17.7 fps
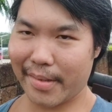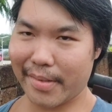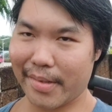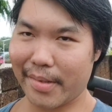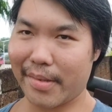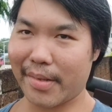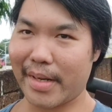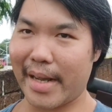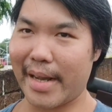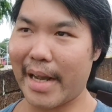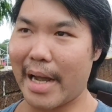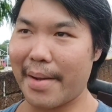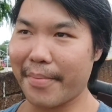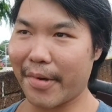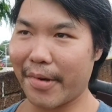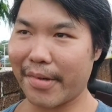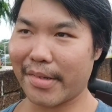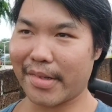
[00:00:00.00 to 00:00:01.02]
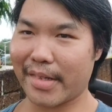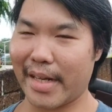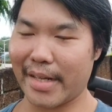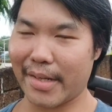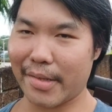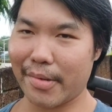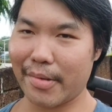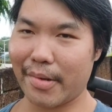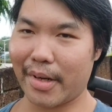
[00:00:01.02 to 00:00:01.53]
So today I'm going to
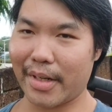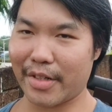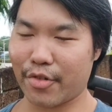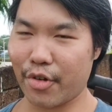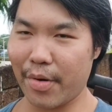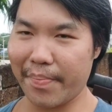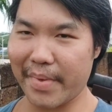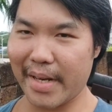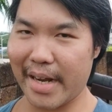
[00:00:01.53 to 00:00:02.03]
take you on a trip